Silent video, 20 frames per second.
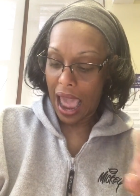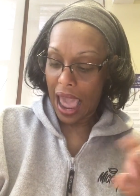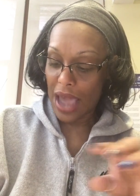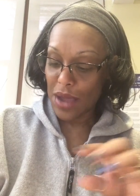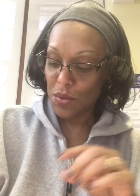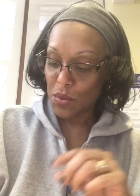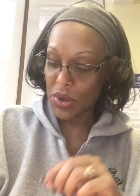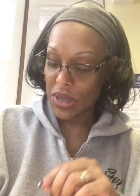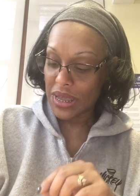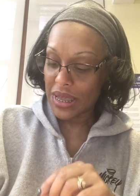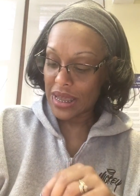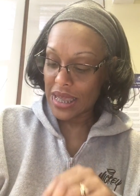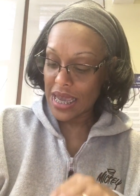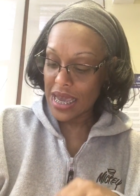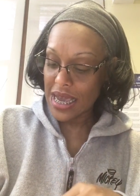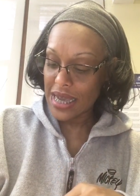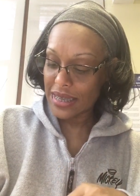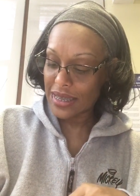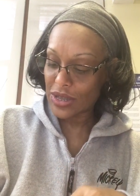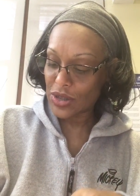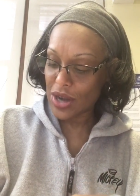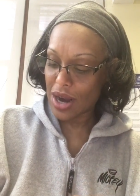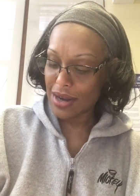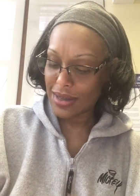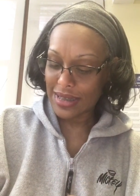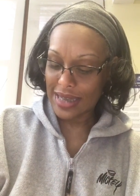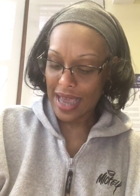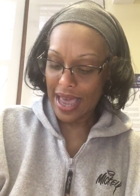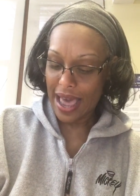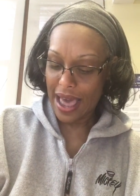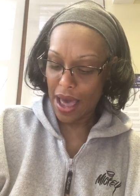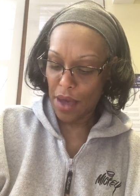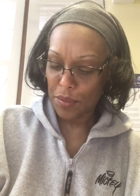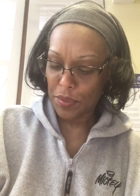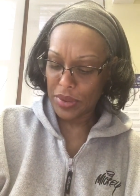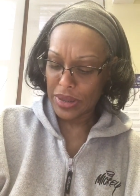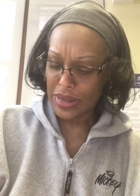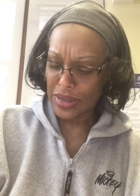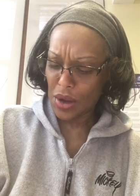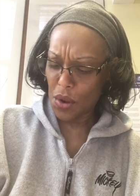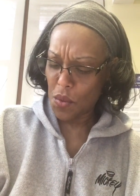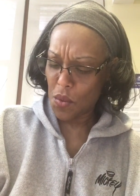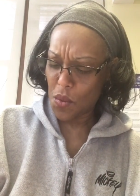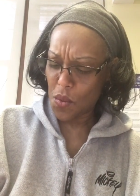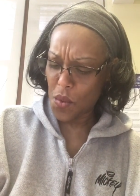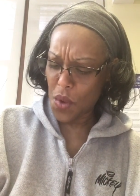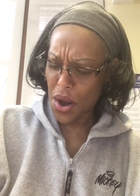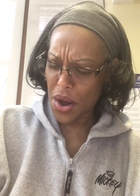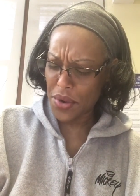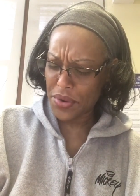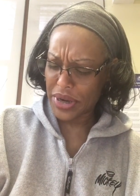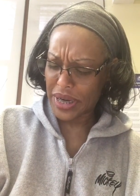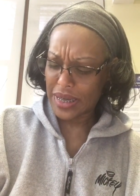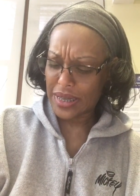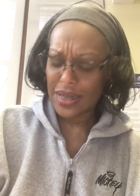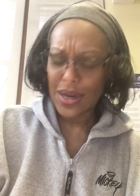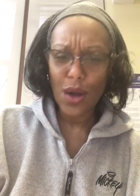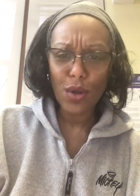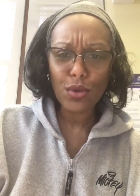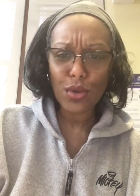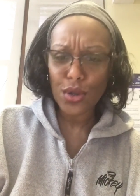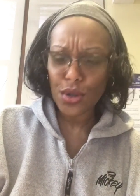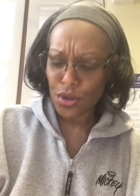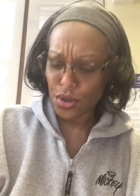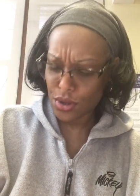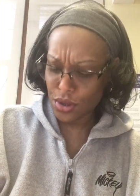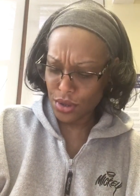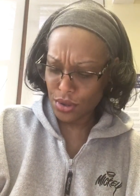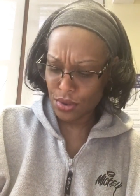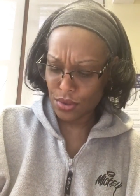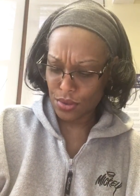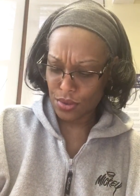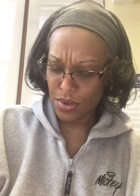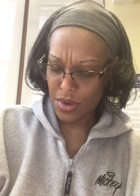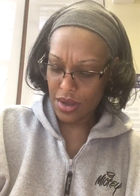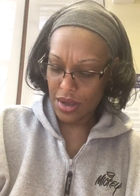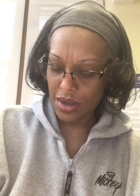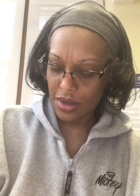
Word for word: And when things start to happen, don't worry, don't stew.